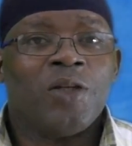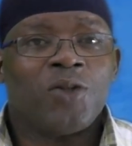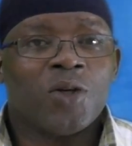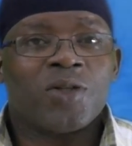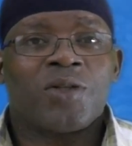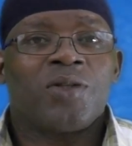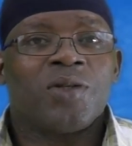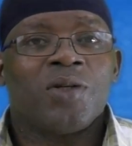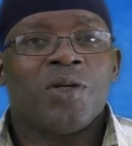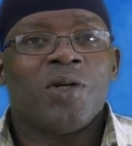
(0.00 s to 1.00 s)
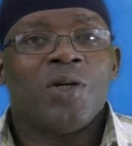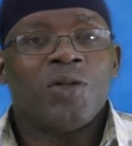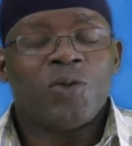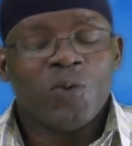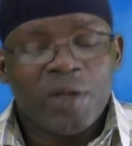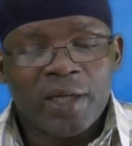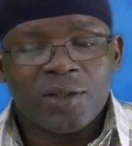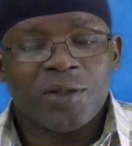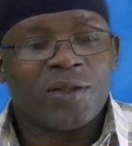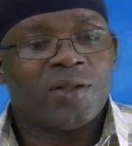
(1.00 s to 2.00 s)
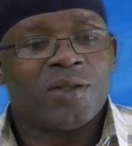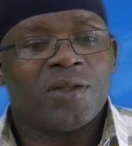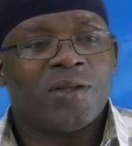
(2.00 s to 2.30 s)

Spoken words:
just to get us